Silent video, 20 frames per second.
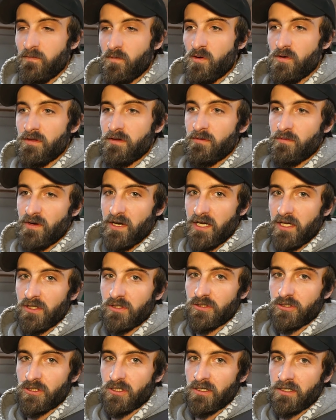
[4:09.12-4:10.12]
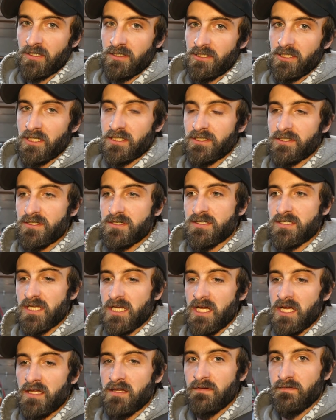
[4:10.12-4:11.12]
for the regular truck injectors
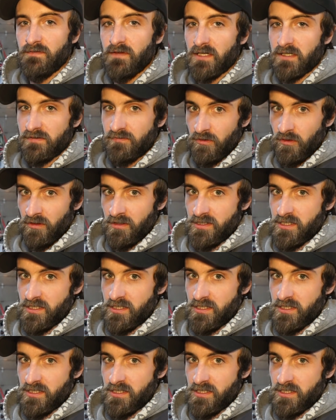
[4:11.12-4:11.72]
and the flex fuel